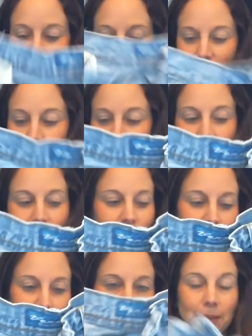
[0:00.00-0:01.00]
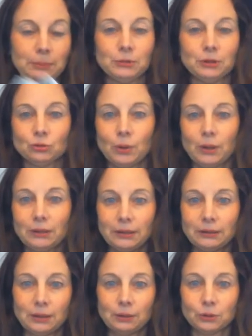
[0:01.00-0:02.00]
But they really came this way,
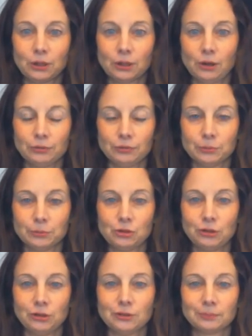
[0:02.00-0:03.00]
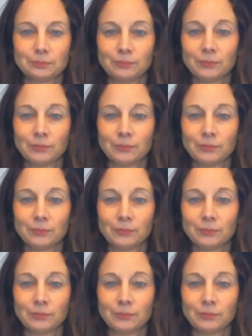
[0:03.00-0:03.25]
like they were cut off from jeans.